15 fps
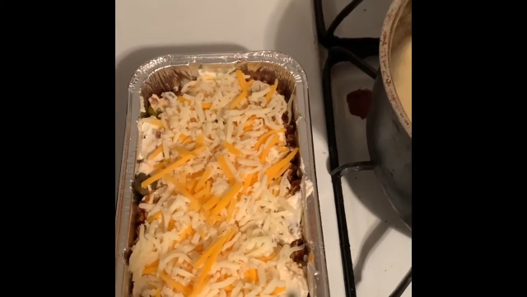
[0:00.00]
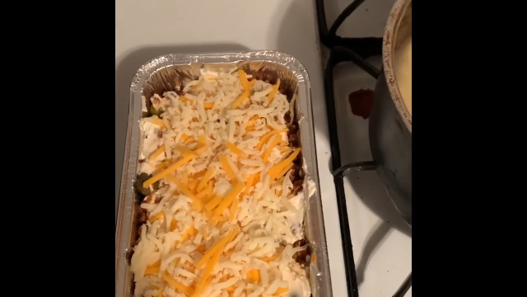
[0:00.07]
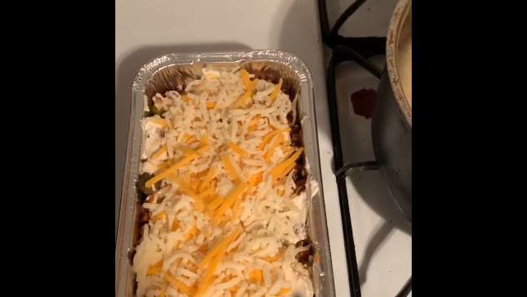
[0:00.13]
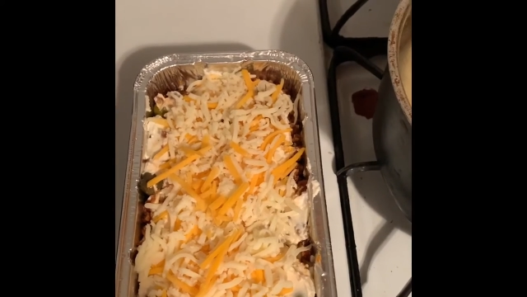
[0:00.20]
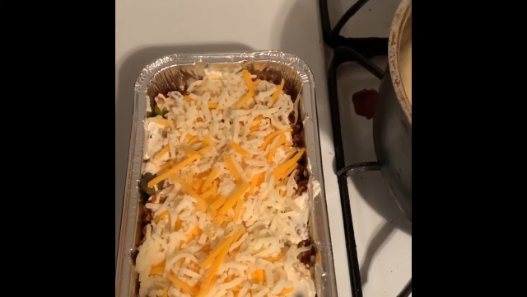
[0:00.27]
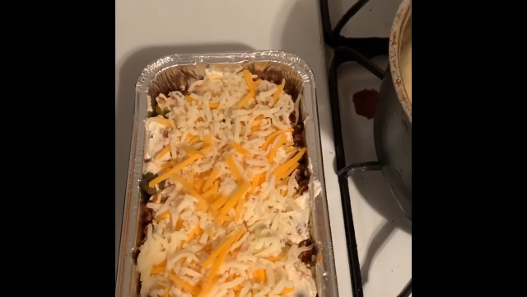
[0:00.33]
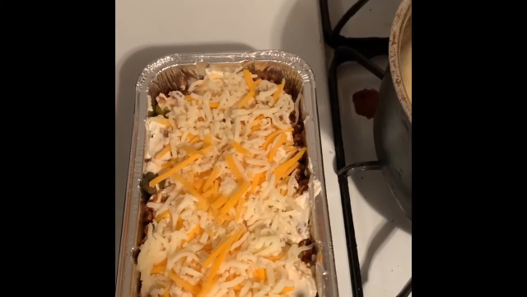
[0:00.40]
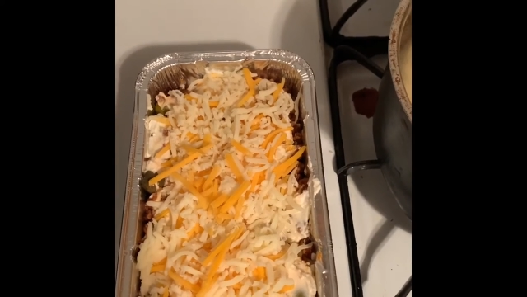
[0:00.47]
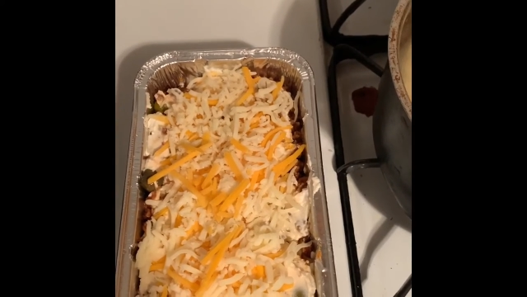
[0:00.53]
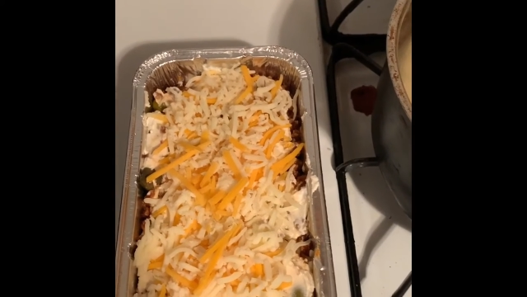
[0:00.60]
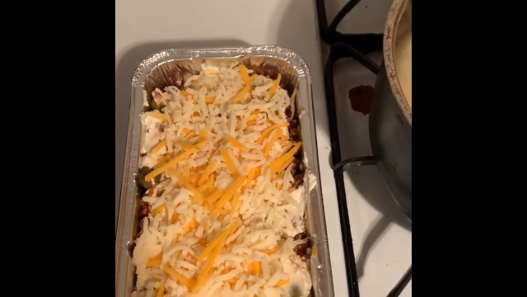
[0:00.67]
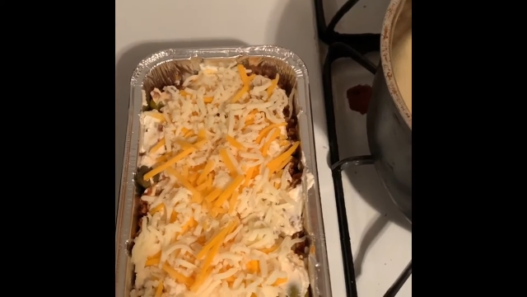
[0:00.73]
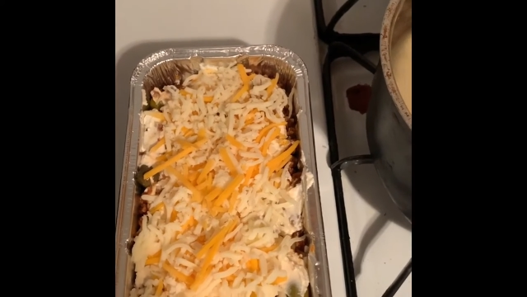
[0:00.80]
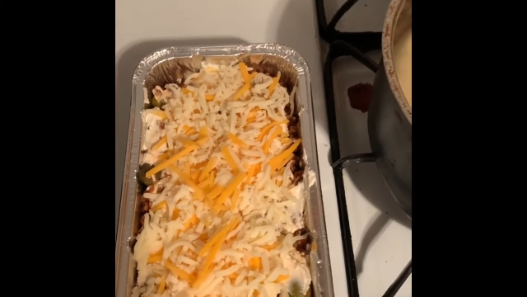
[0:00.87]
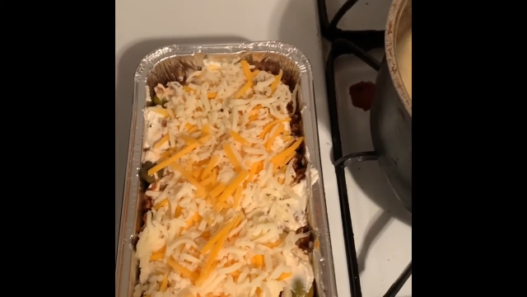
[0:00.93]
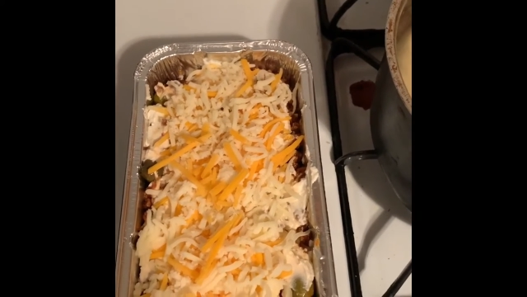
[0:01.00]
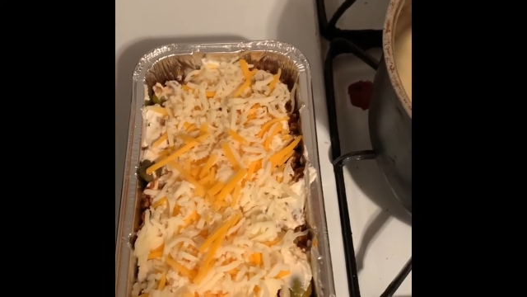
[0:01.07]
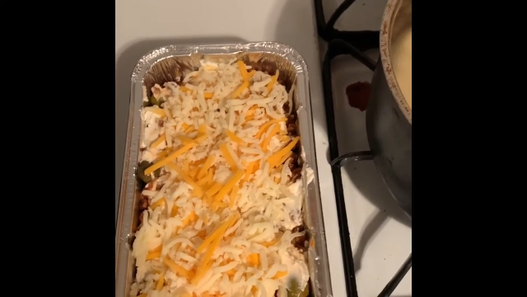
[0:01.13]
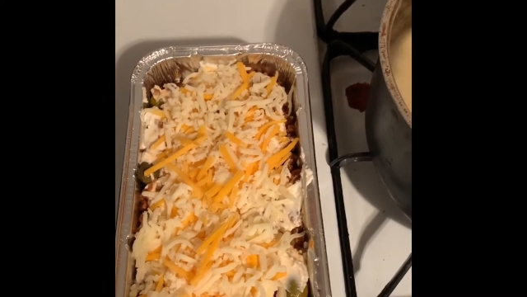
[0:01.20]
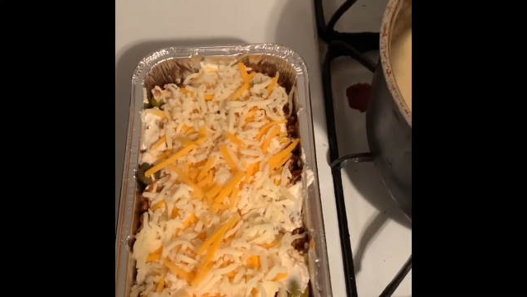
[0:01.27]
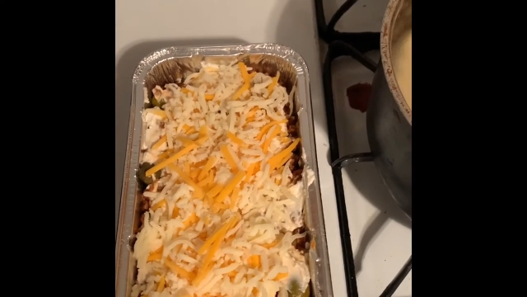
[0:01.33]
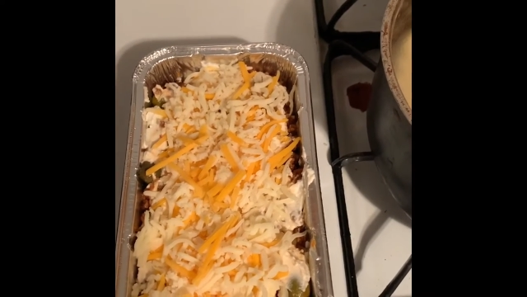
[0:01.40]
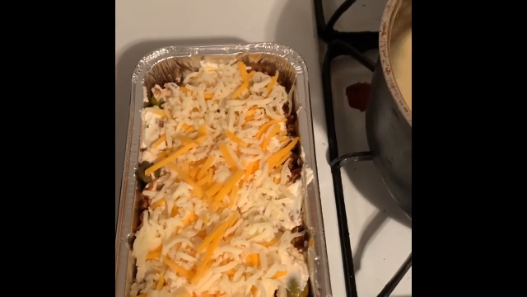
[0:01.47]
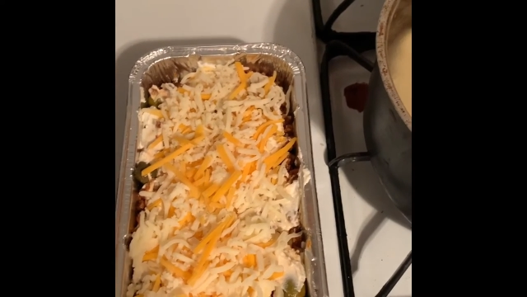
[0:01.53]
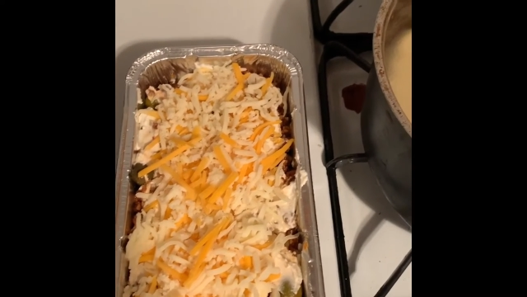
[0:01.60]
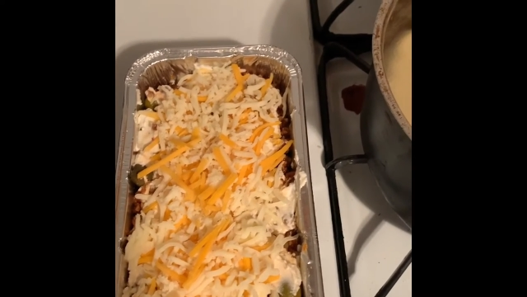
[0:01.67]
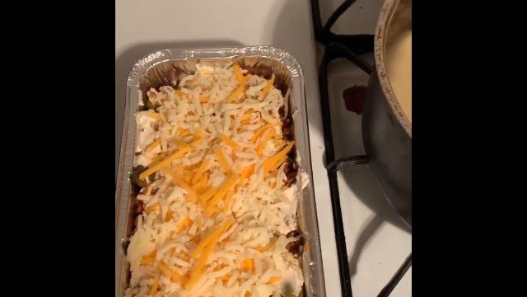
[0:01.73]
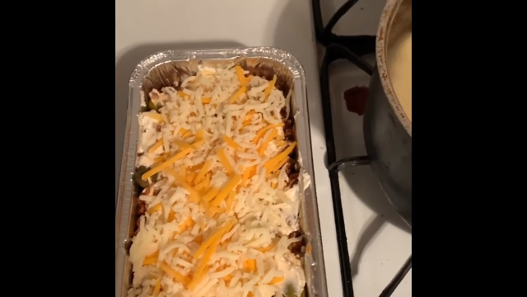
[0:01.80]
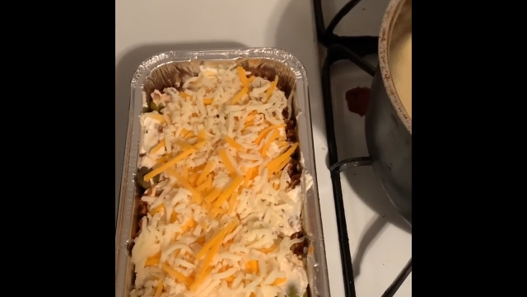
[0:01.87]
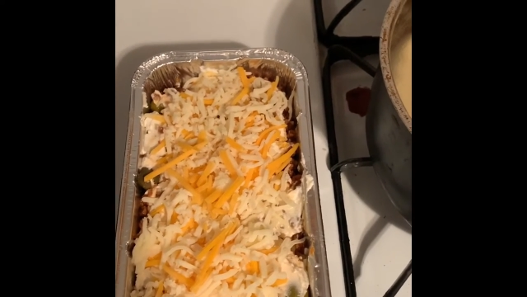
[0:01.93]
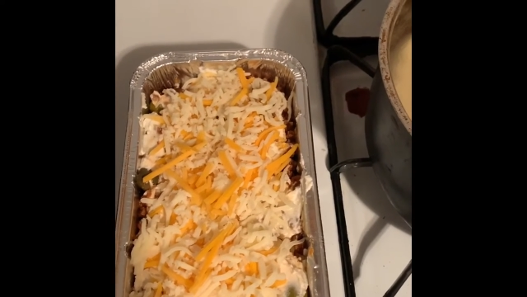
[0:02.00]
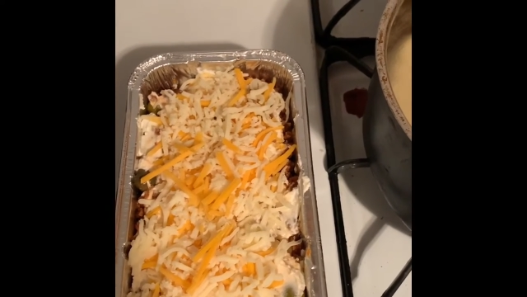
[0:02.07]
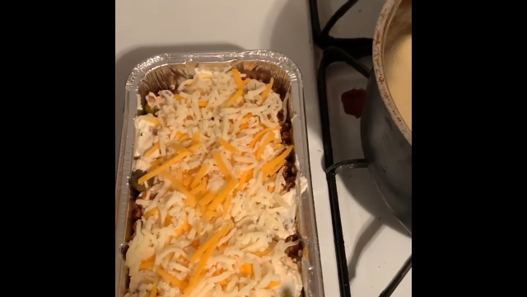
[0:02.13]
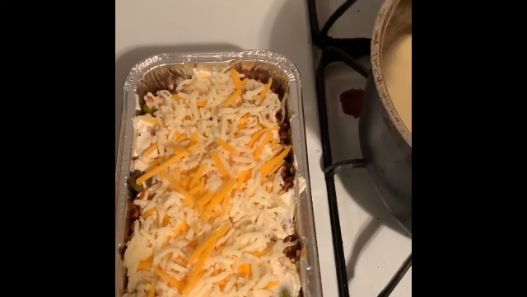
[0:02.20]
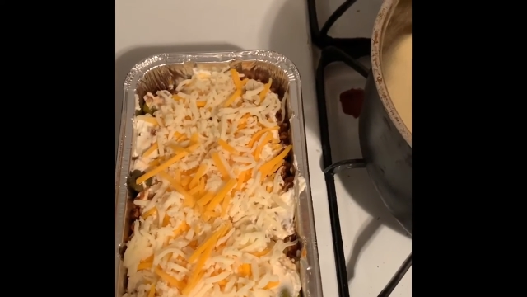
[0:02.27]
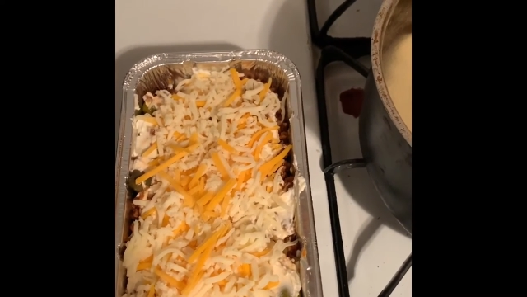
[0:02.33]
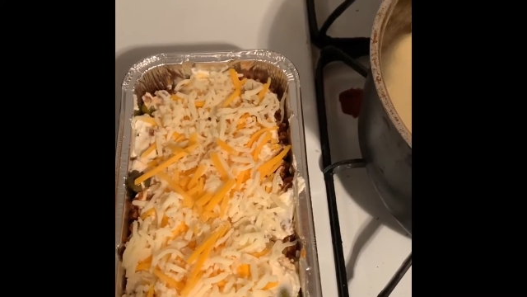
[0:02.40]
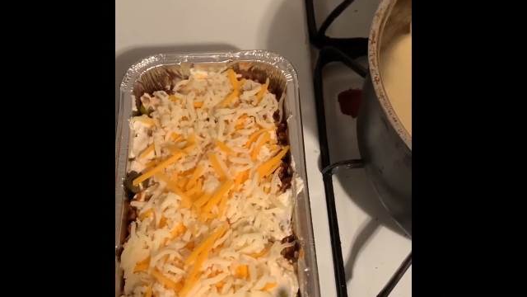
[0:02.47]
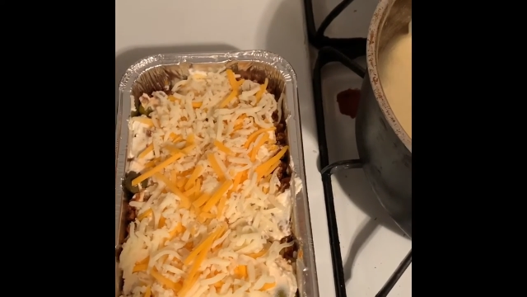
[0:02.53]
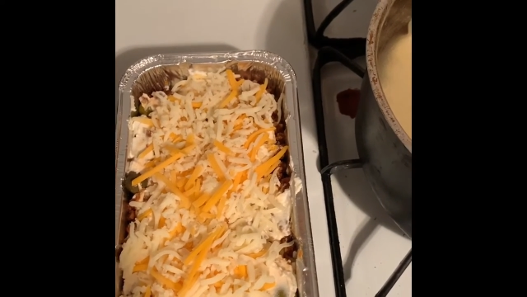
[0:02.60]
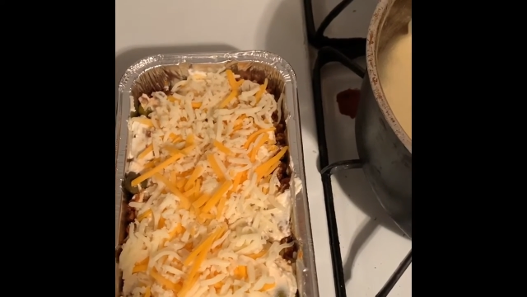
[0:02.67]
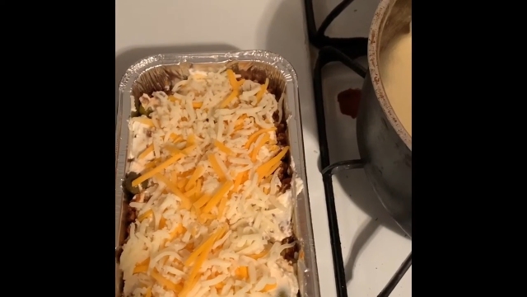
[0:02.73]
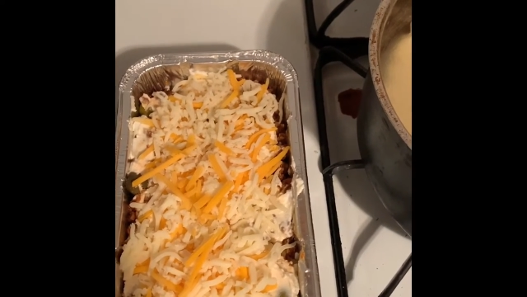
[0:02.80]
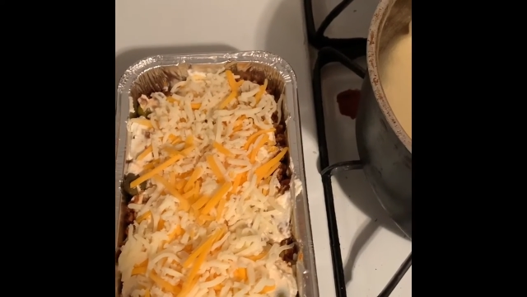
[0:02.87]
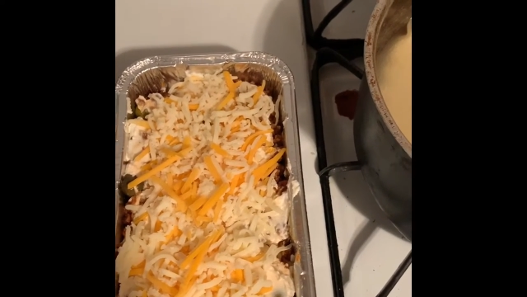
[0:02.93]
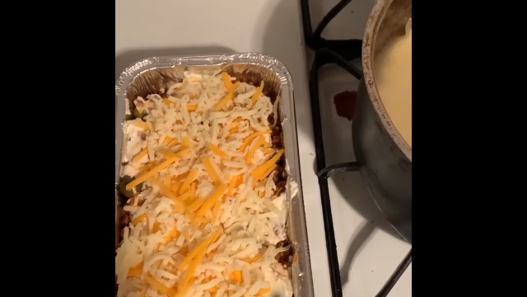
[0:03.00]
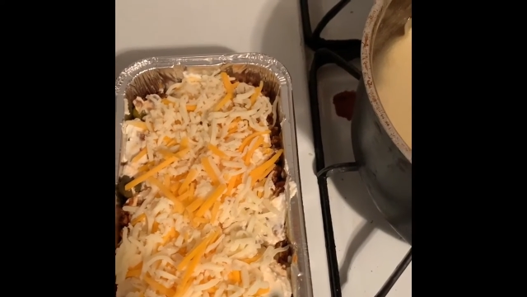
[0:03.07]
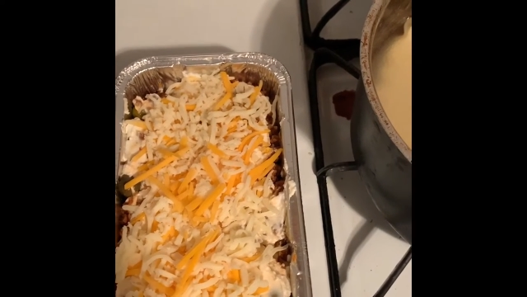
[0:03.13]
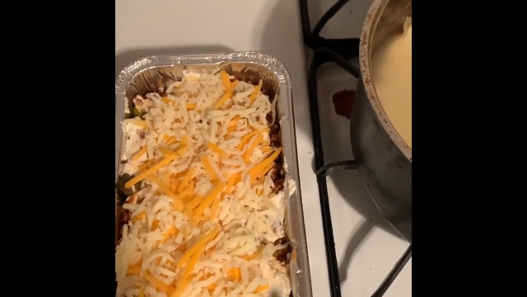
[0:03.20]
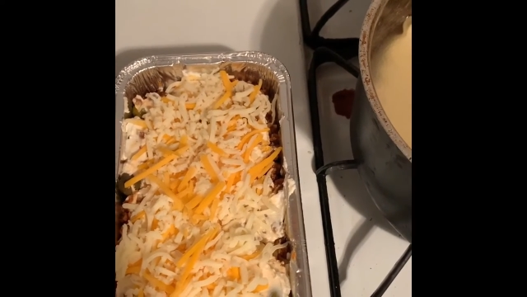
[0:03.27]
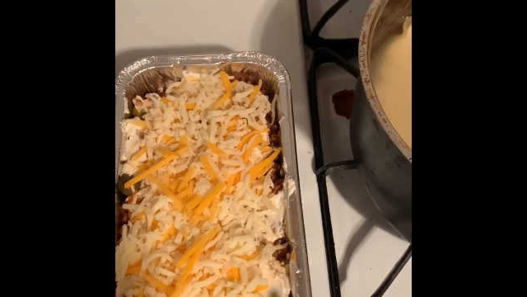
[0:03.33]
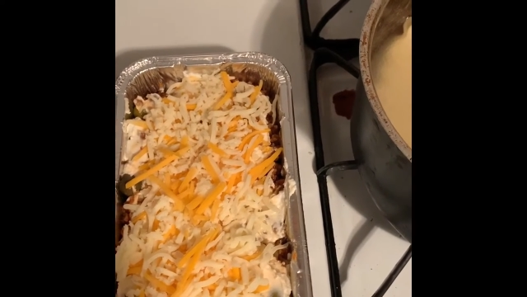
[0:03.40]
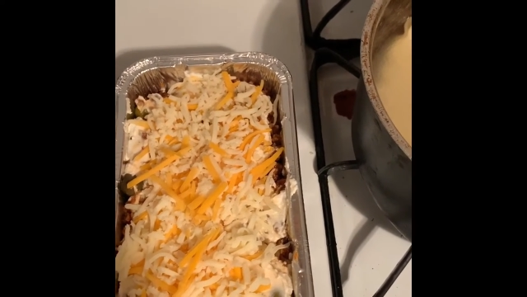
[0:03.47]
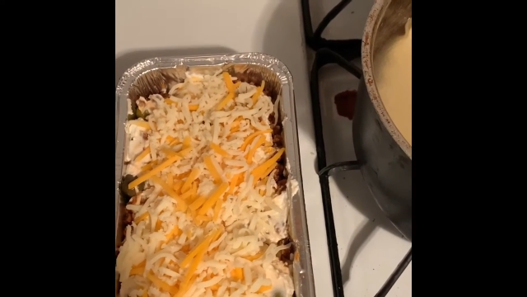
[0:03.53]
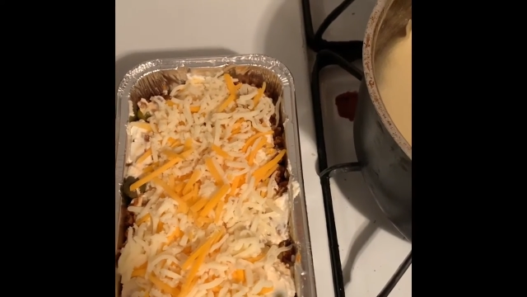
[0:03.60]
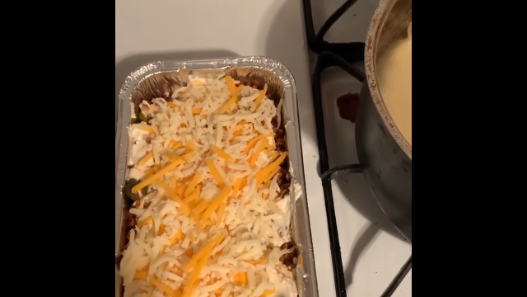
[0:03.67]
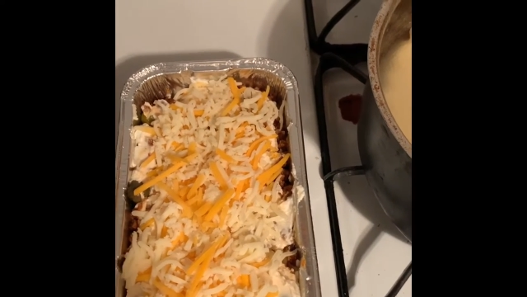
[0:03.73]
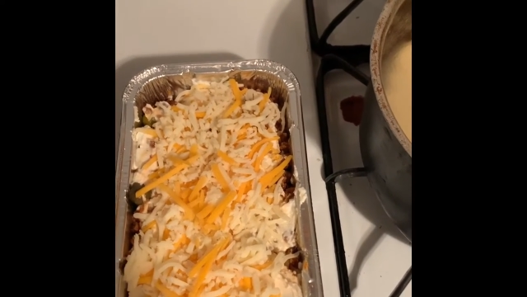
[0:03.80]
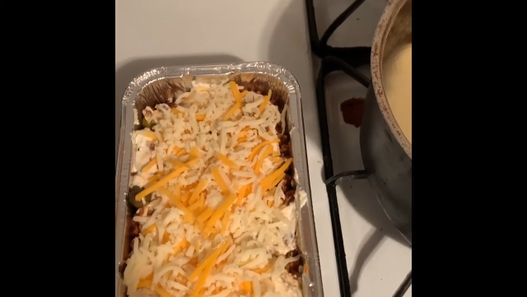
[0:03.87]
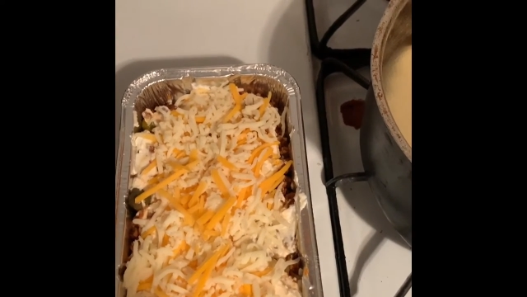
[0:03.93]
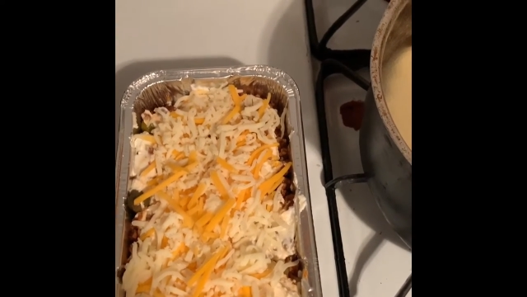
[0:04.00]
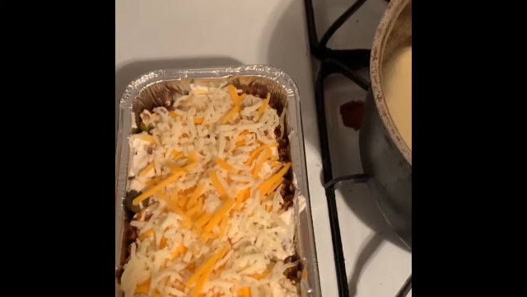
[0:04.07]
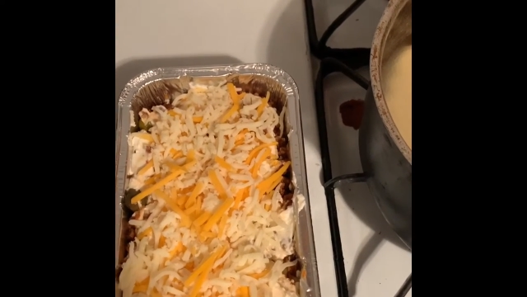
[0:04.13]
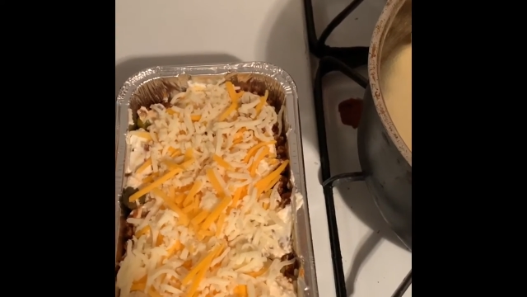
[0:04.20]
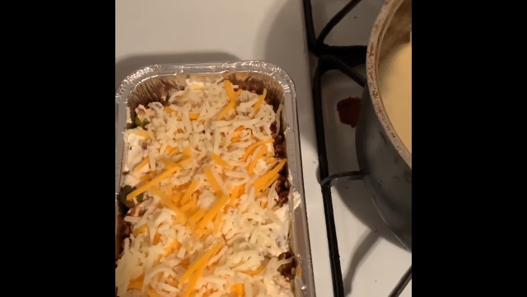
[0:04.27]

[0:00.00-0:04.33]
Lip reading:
Nobody's mouth can be seen.